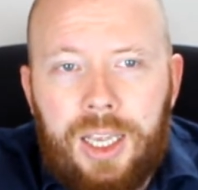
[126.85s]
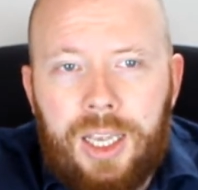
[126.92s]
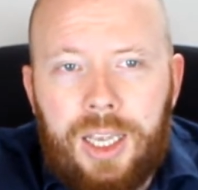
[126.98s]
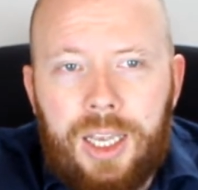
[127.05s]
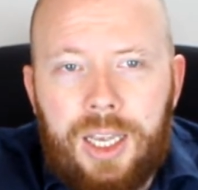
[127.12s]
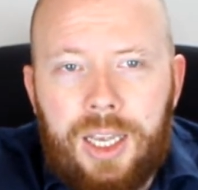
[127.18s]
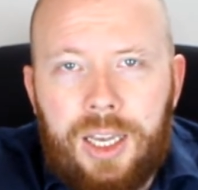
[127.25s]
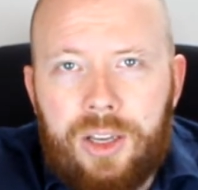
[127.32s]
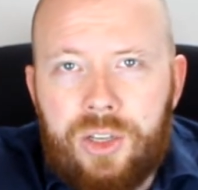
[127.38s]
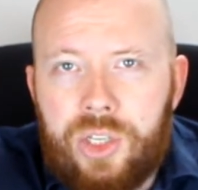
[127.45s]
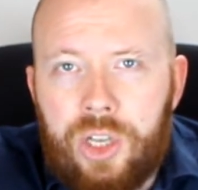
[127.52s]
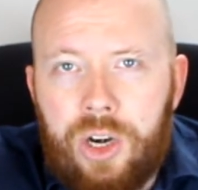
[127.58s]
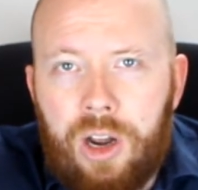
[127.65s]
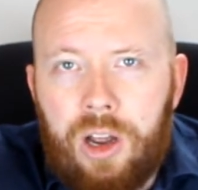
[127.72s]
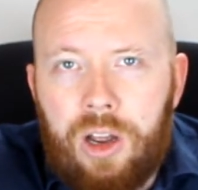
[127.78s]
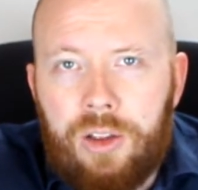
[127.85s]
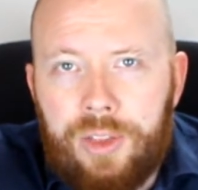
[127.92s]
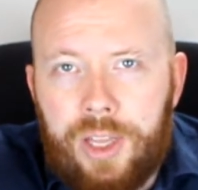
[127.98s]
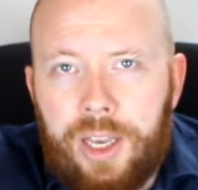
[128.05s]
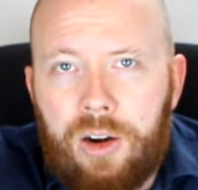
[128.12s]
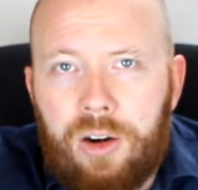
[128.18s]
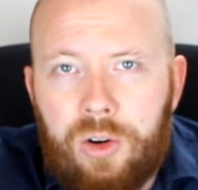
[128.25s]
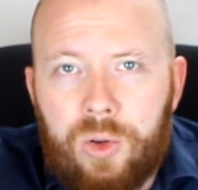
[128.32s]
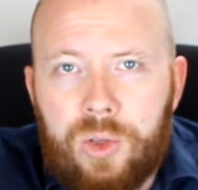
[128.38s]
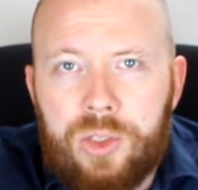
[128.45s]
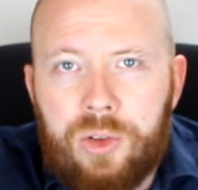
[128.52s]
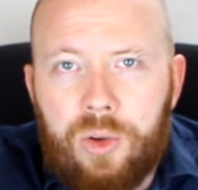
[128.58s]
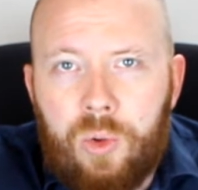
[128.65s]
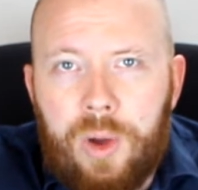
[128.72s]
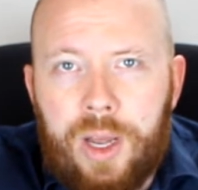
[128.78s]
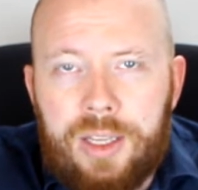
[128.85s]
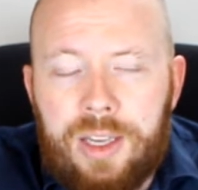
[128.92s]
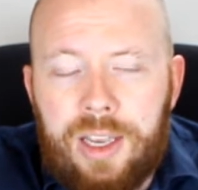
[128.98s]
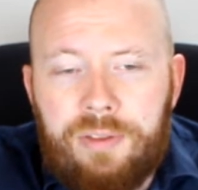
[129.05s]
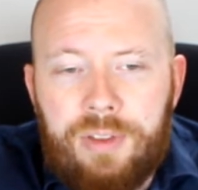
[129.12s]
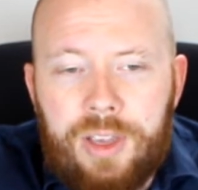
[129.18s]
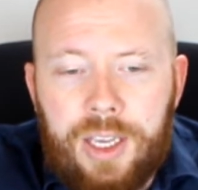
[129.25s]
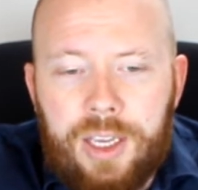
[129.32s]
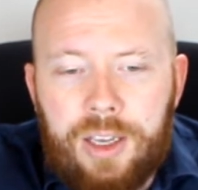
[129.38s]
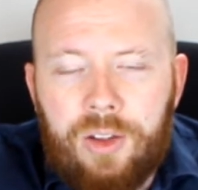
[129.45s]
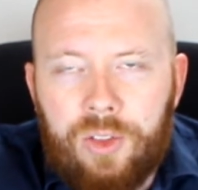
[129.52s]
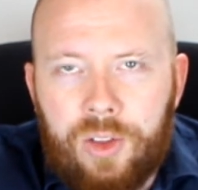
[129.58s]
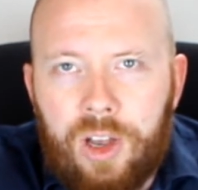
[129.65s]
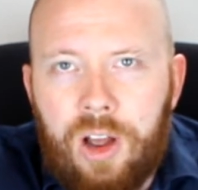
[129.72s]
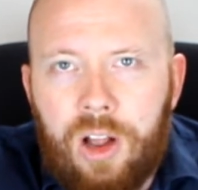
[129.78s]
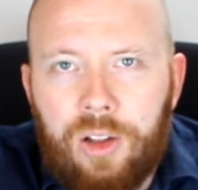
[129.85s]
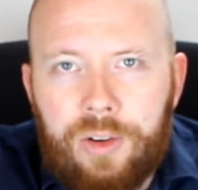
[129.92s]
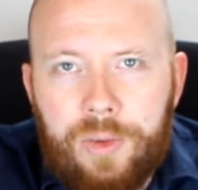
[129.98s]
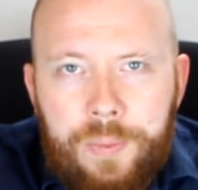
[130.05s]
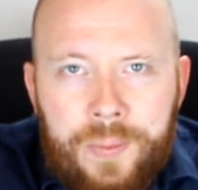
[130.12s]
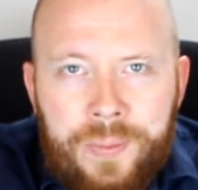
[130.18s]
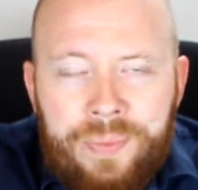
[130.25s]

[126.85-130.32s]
Syrah, they are also quite heavy on the color.